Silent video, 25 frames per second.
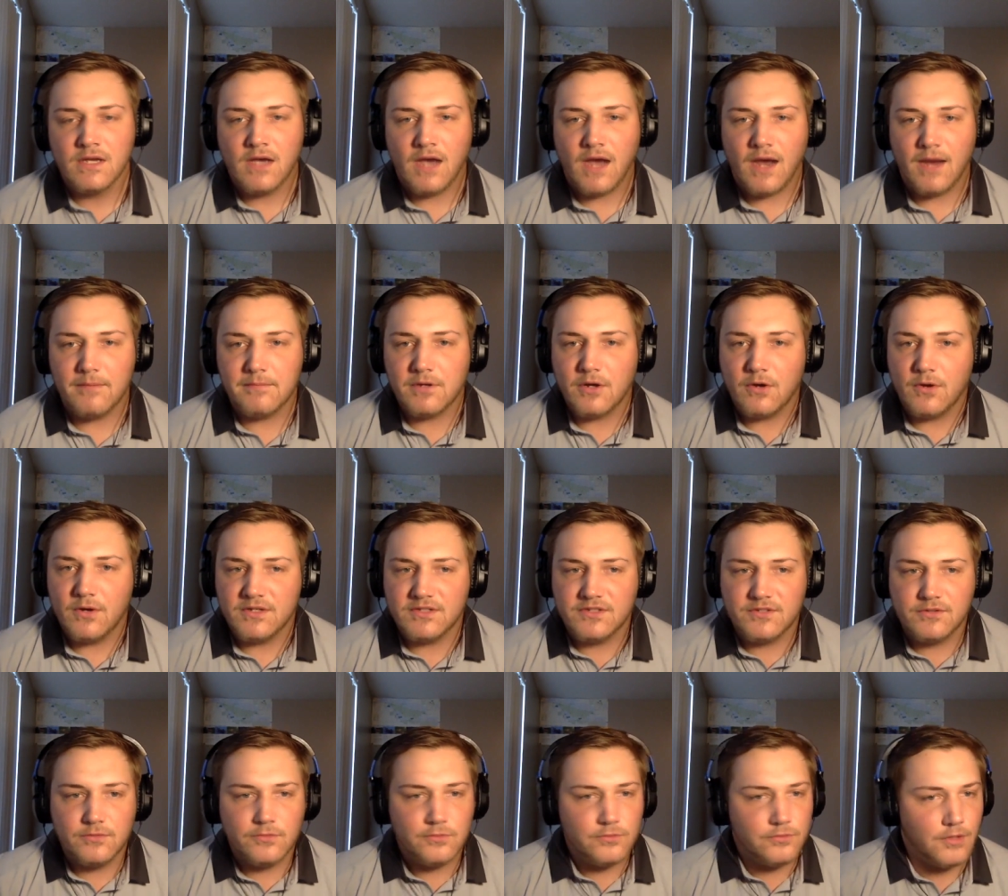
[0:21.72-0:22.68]
I'm going
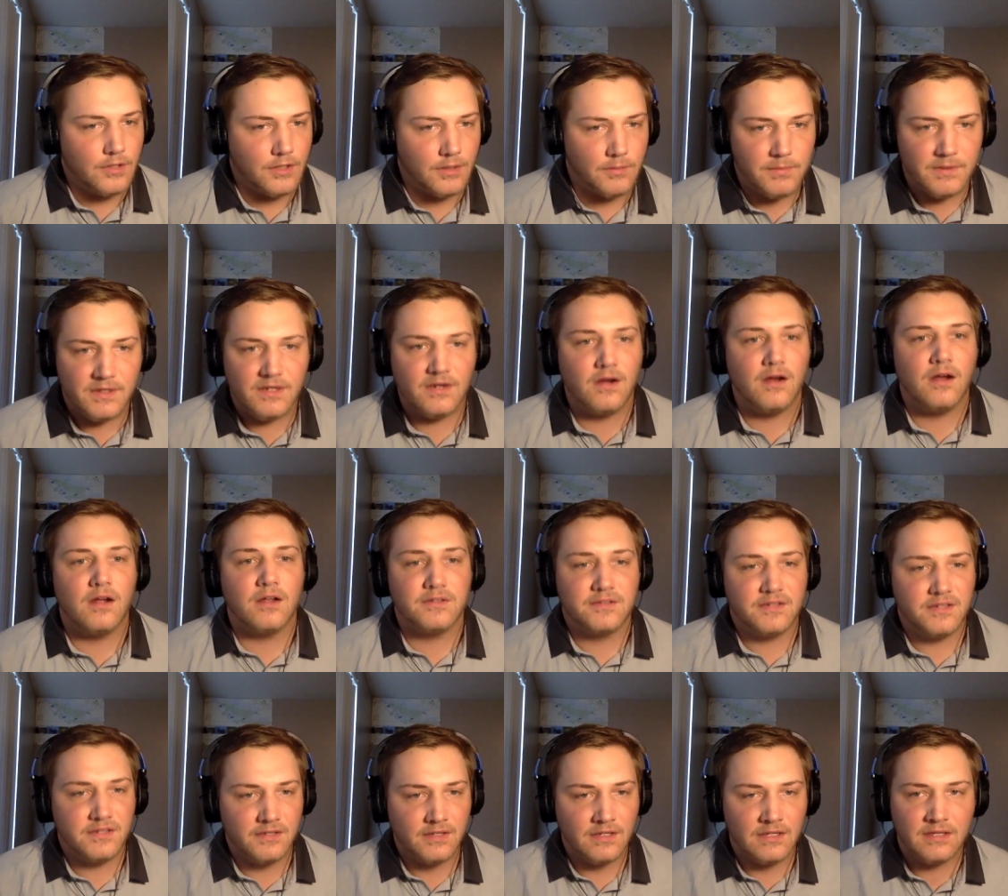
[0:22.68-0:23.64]
to look
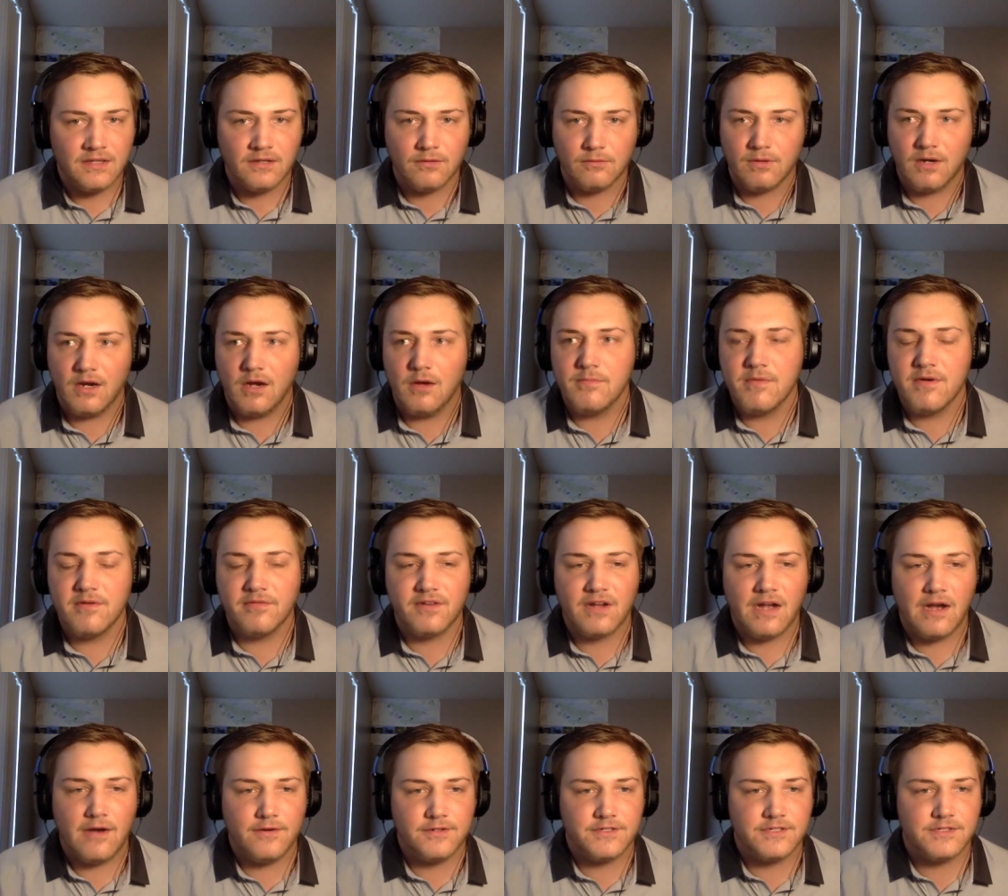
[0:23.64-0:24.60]
beyond the realm of
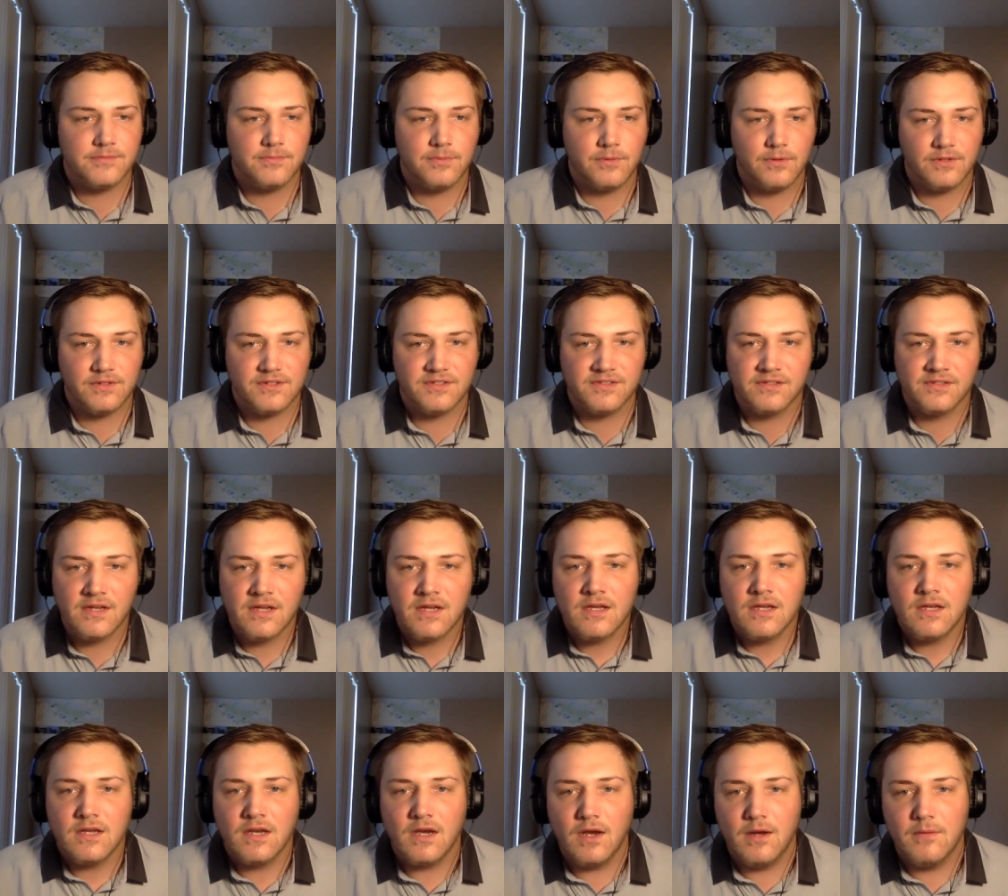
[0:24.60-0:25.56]
college sports
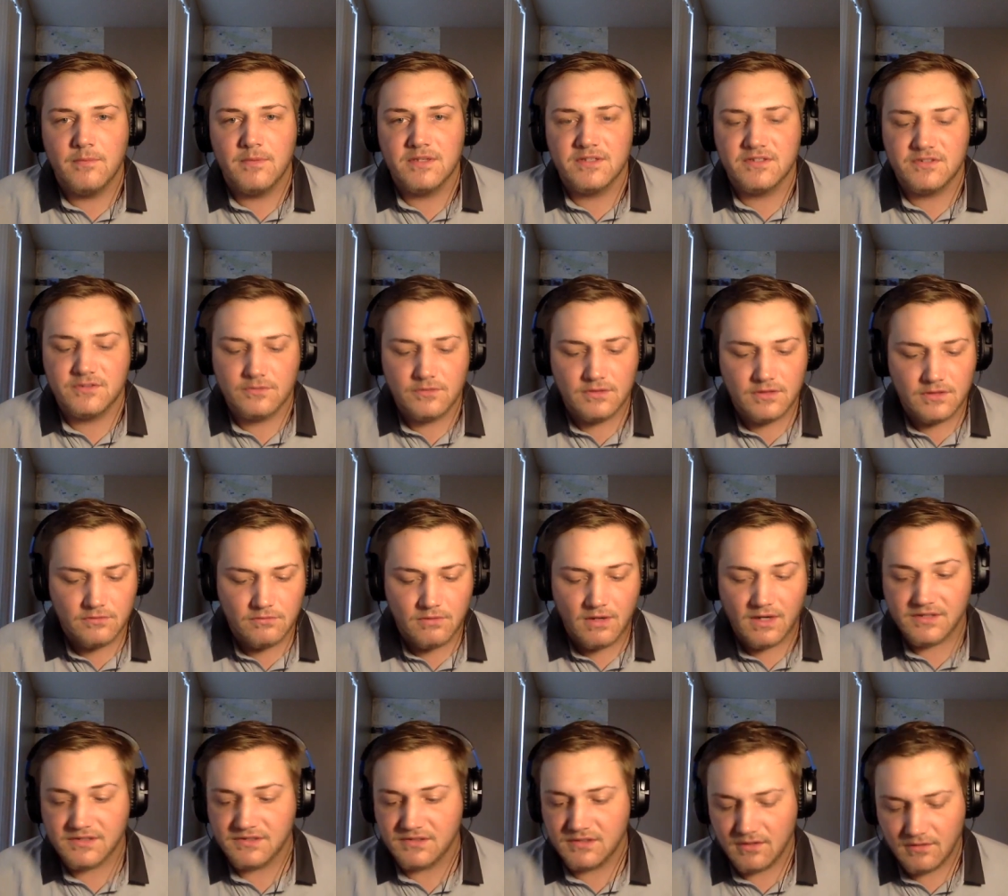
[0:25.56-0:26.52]
into the
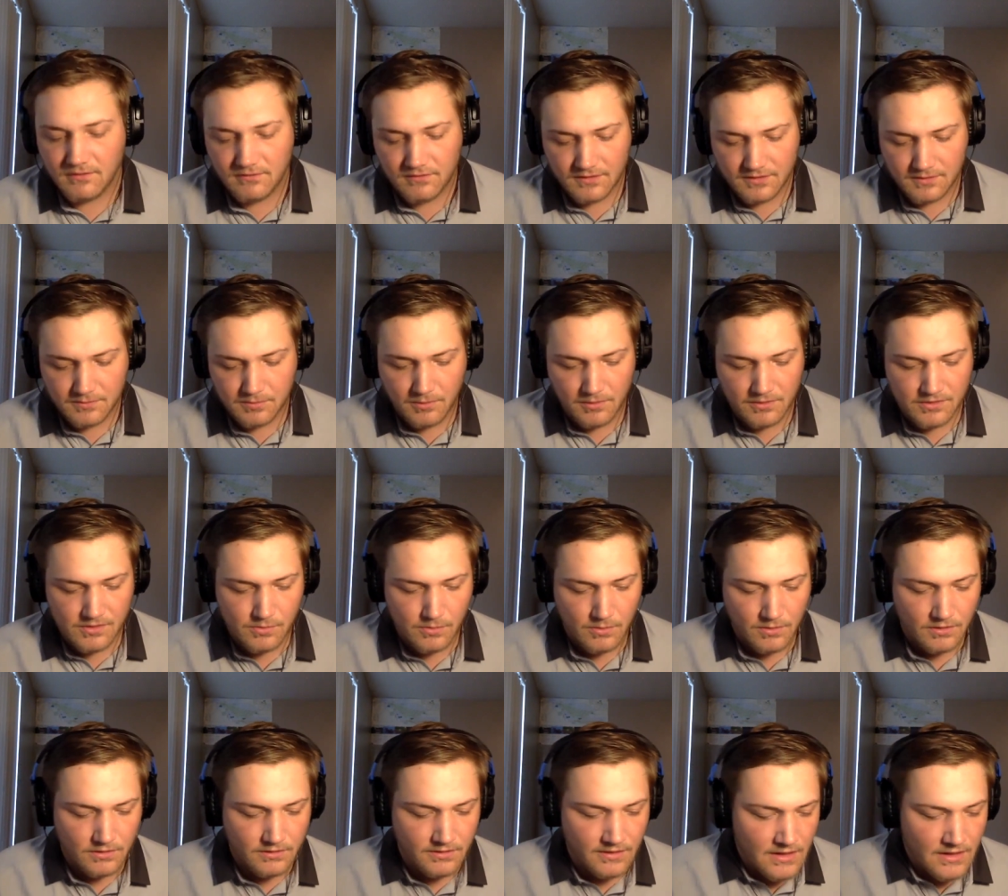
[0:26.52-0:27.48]
rest of the sports
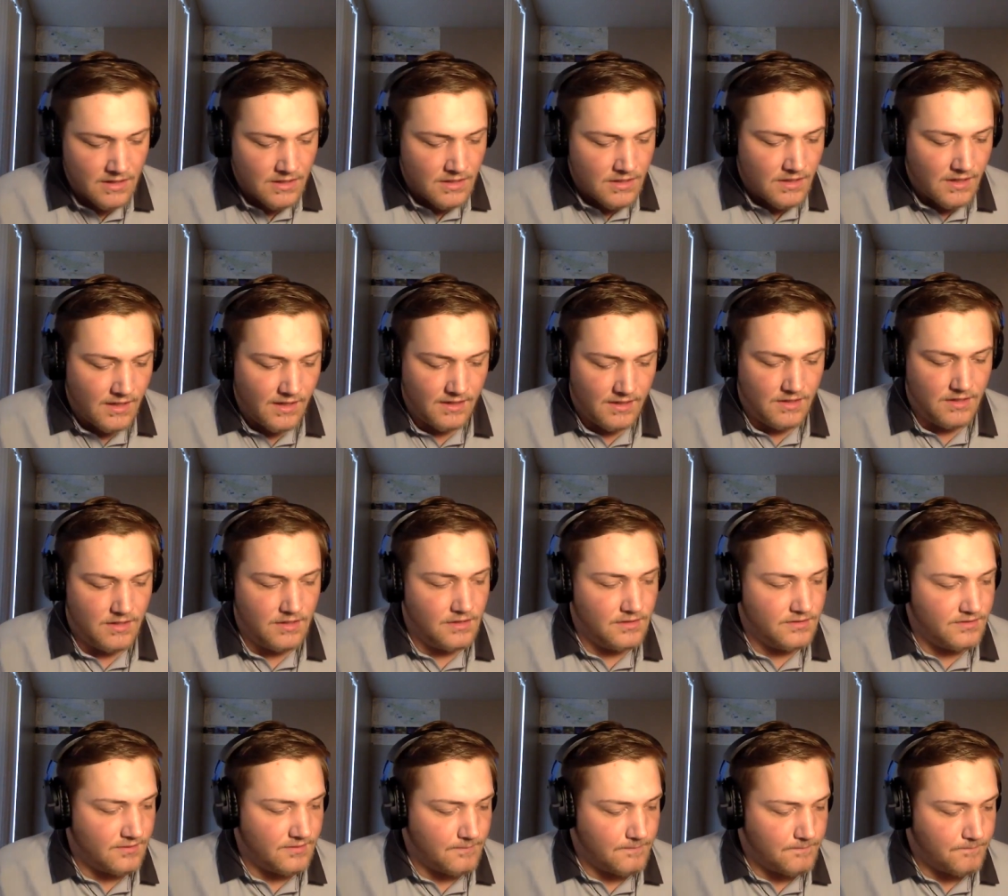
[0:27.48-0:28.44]
world,
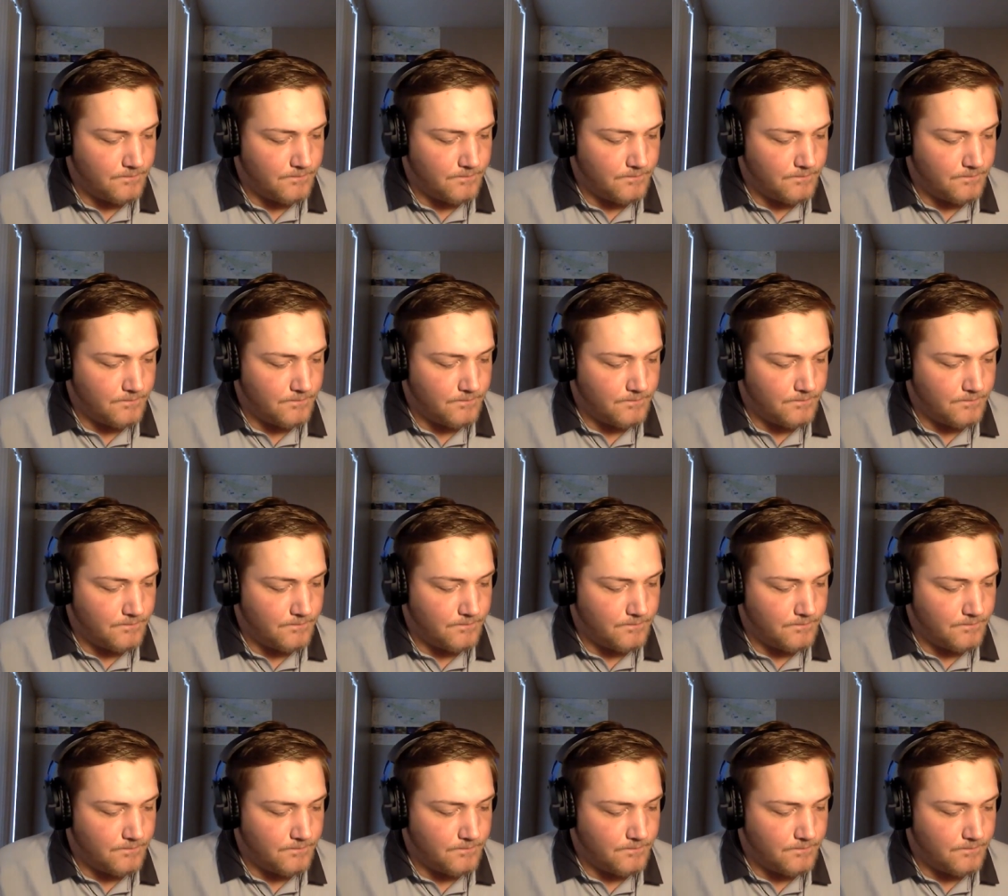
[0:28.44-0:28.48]
and